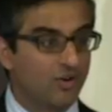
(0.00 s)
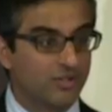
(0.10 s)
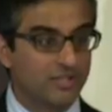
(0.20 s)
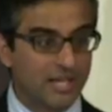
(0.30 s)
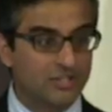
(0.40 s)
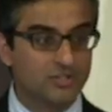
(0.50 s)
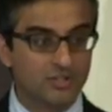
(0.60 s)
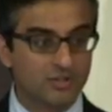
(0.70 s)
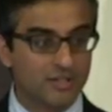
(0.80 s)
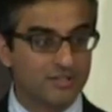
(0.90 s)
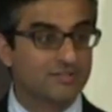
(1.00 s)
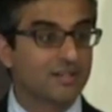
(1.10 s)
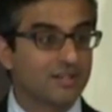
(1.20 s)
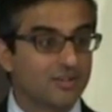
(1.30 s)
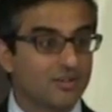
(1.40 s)
or the ancient Greeks
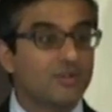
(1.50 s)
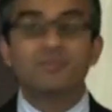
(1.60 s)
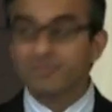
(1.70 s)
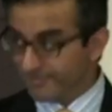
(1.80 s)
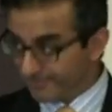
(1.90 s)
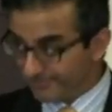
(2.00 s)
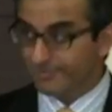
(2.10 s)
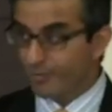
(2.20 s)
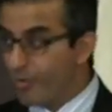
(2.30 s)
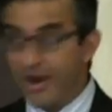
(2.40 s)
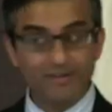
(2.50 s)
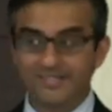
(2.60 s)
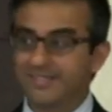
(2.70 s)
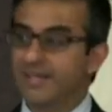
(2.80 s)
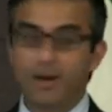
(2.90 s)
where
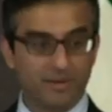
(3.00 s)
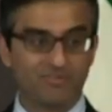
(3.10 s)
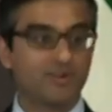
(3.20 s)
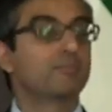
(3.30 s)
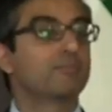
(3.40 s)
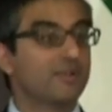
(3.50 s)
is this coming from?